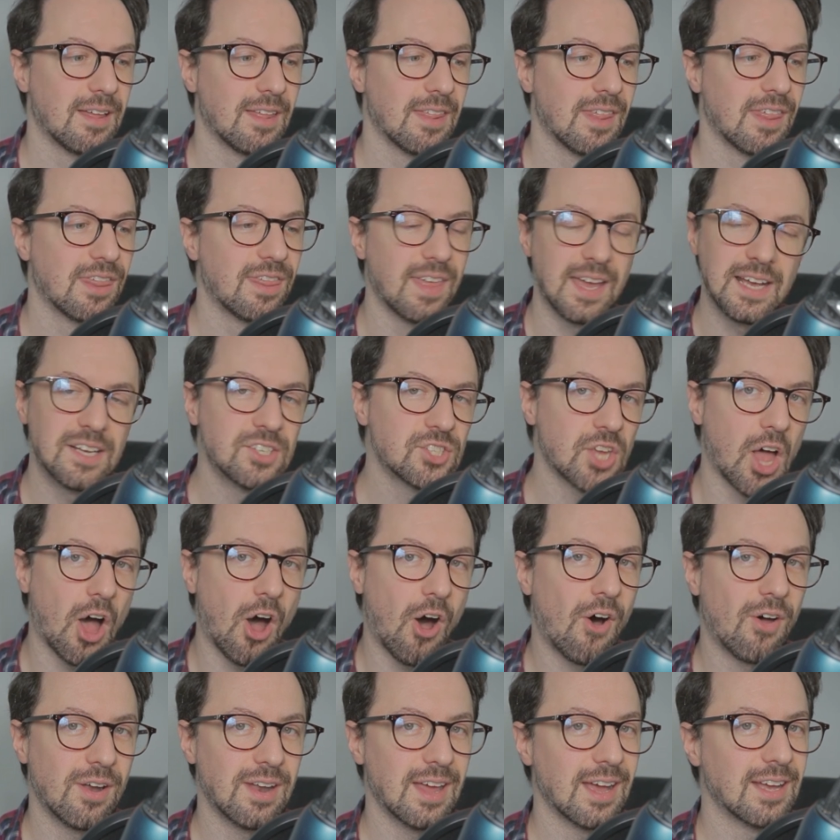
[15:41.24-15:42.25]
things
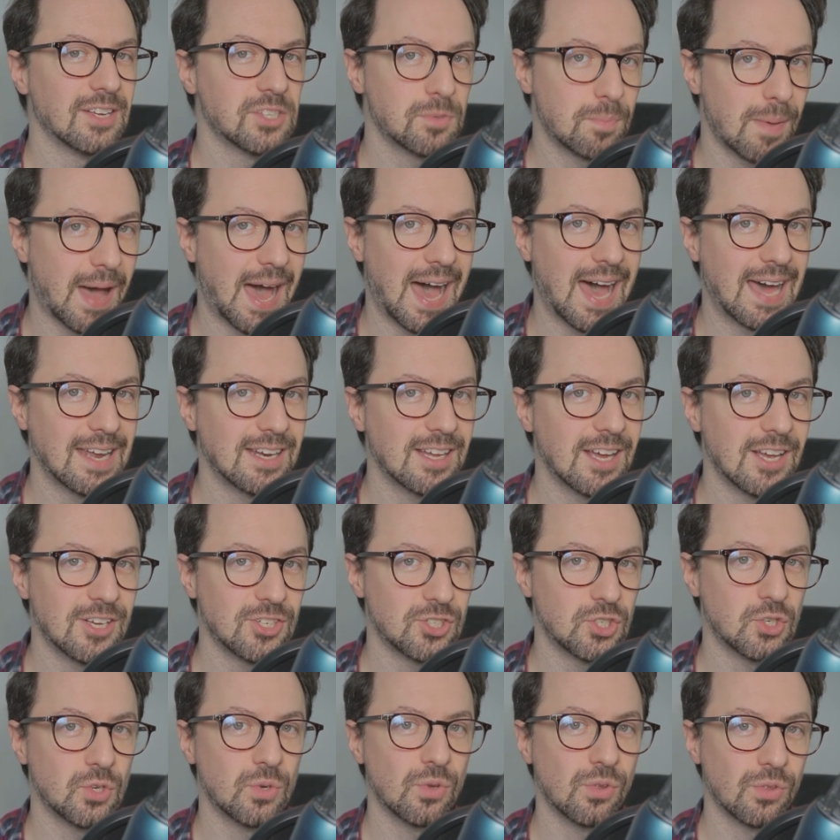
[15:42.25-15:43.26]
aren't as bad
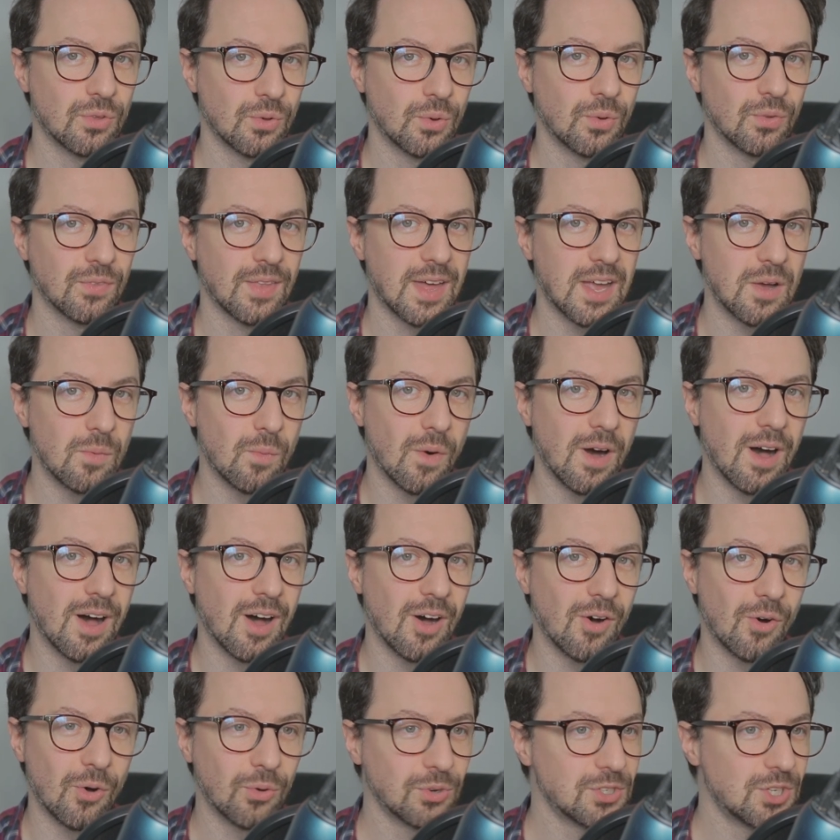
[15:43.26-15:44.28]
as you thought they
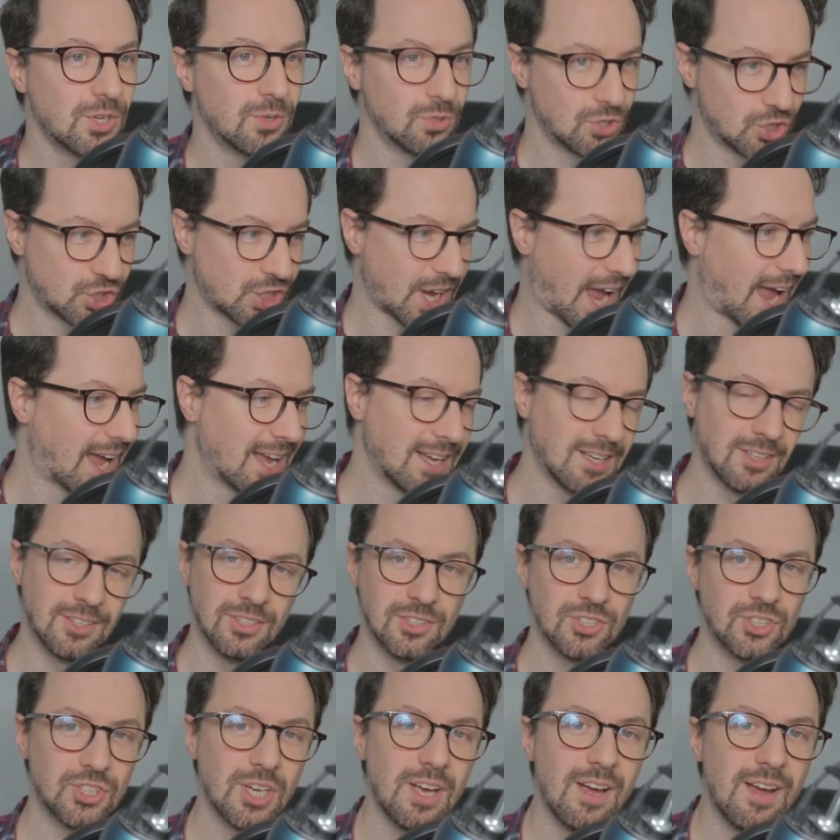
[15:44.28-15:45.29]
were. Or you
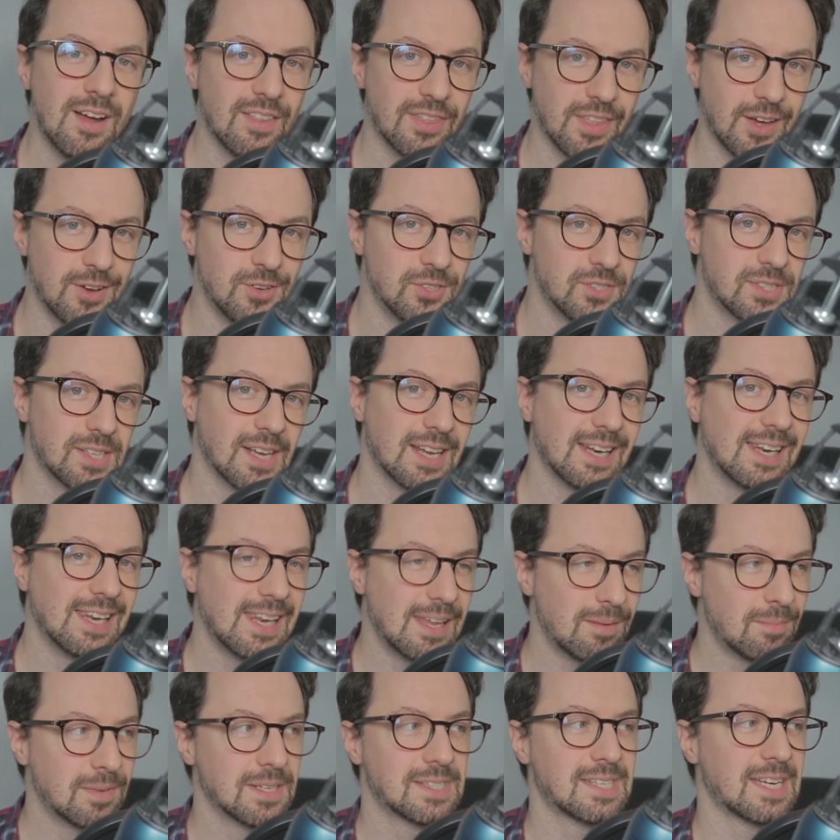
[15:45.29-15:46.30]
change those
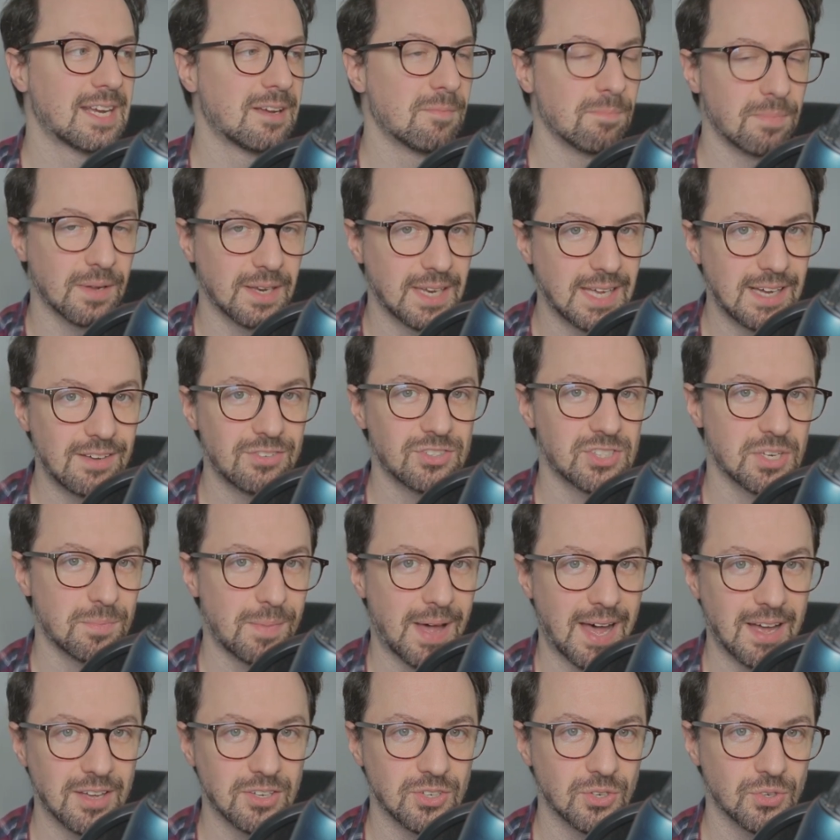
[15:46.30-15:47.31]
limiting beliefs
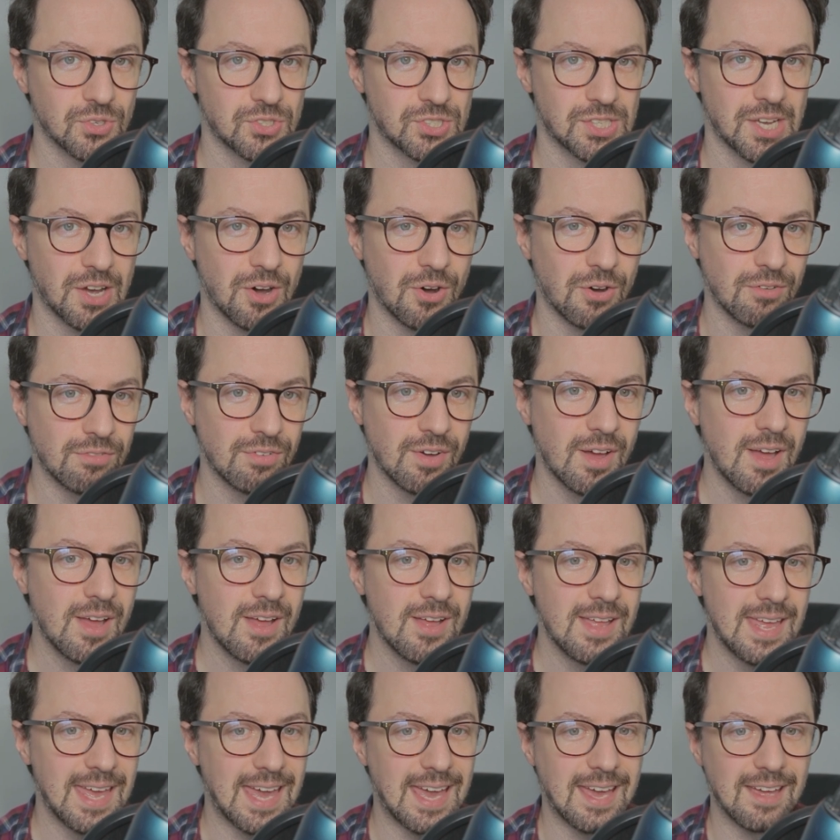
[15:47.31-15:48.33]
about yourself
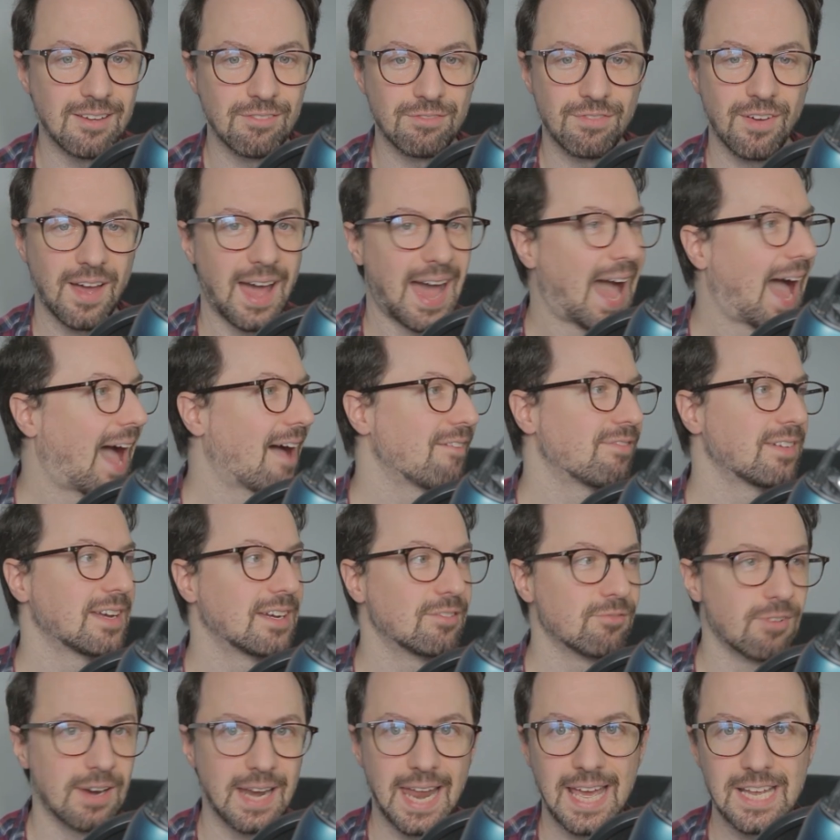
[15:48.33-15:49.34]
of
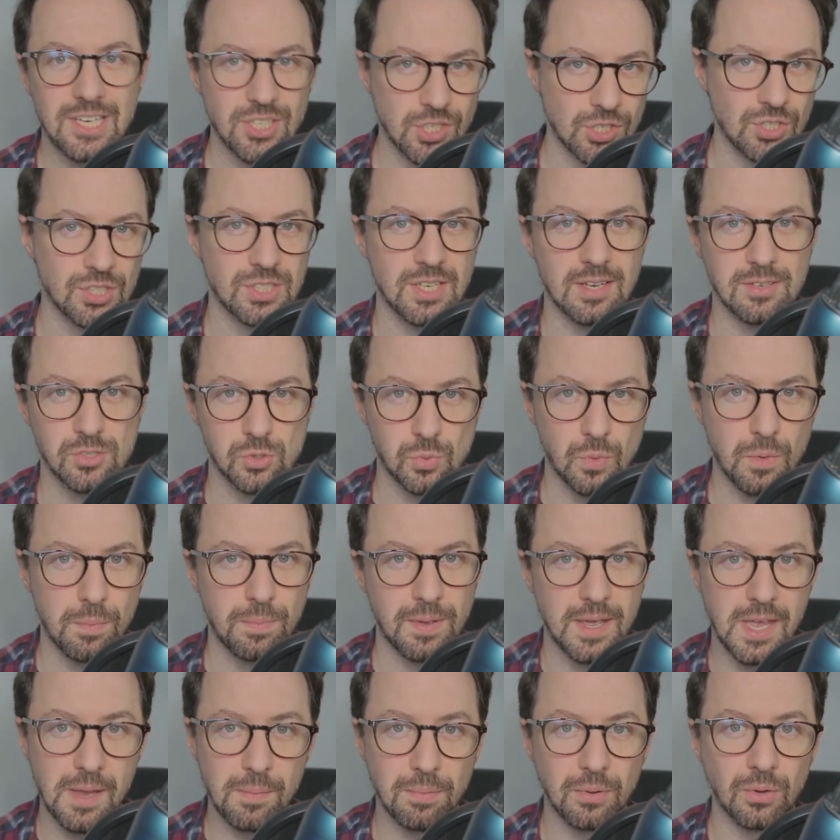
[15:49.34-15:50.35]
having relationships with
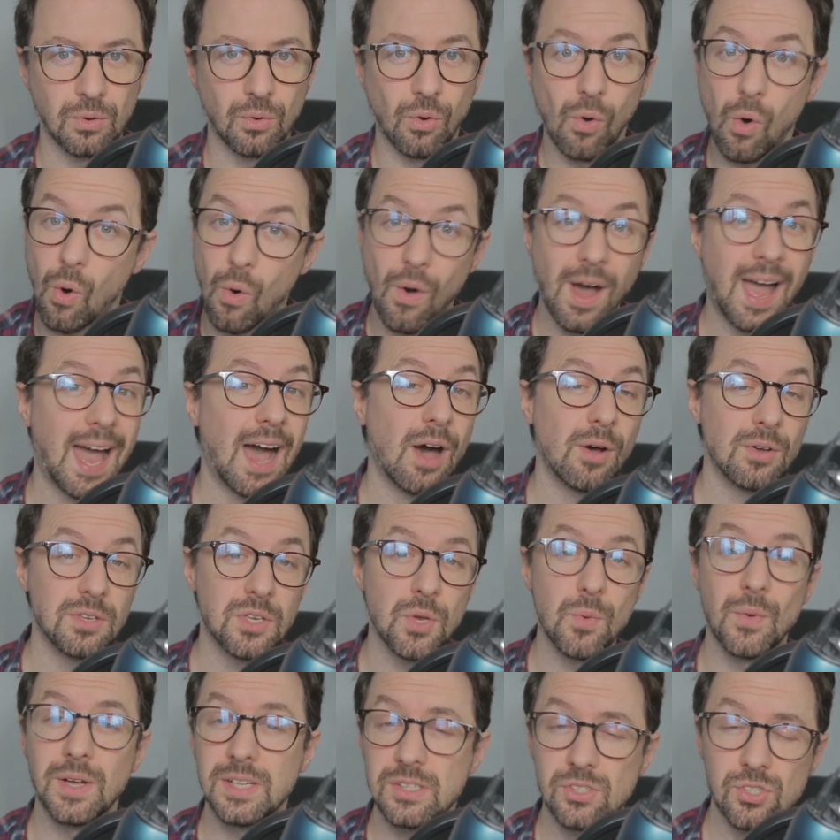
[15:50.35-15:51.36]
people or how
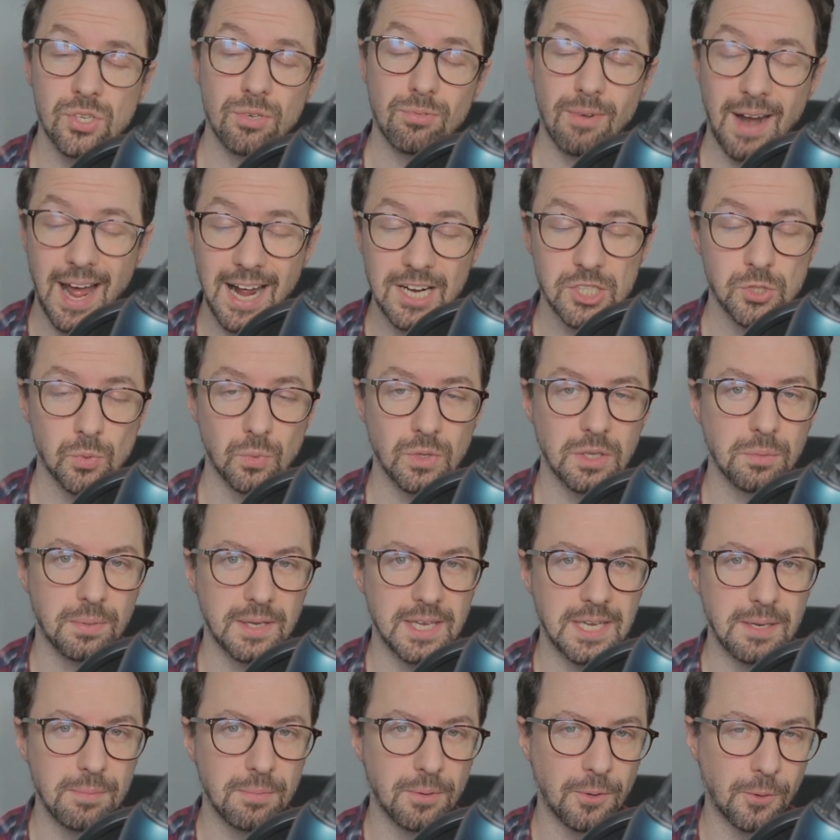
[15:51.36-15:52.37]
you interact with
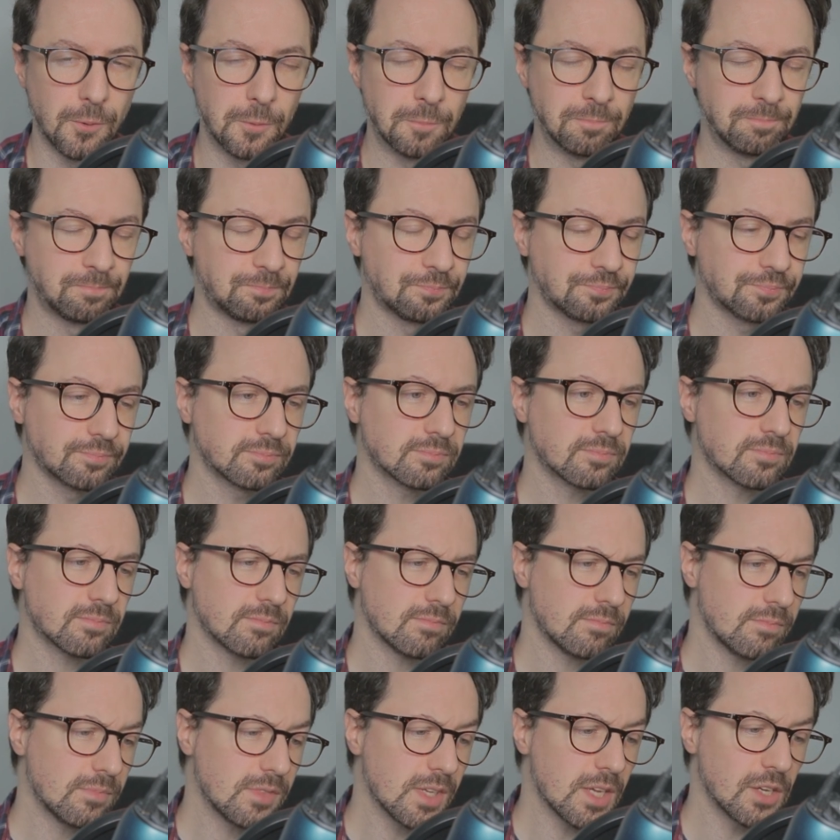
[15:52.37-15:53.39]
people.
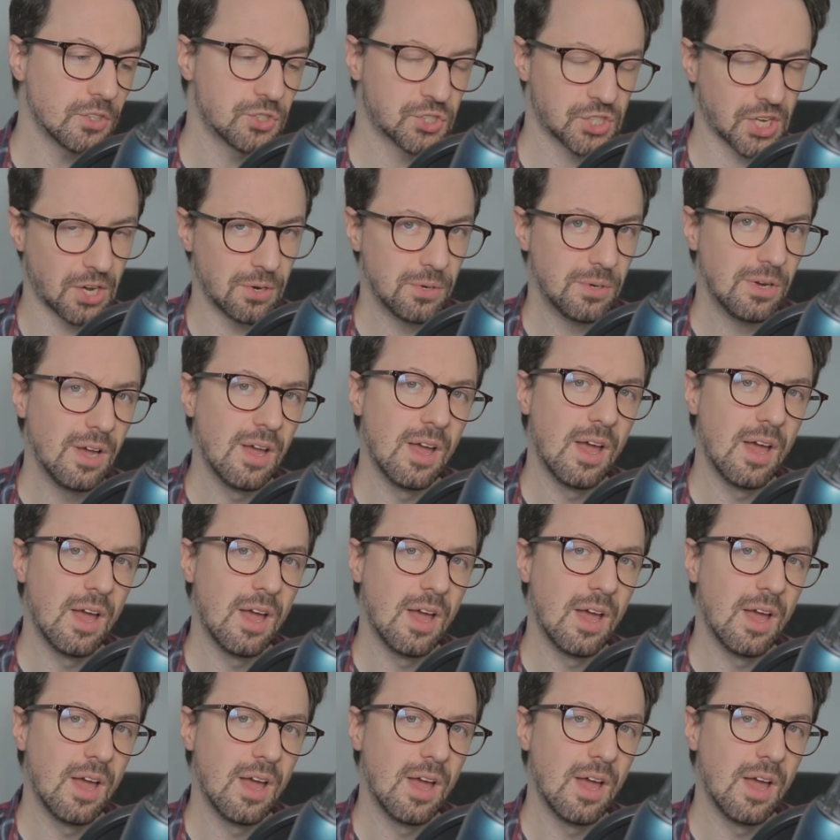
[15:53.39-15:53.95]
So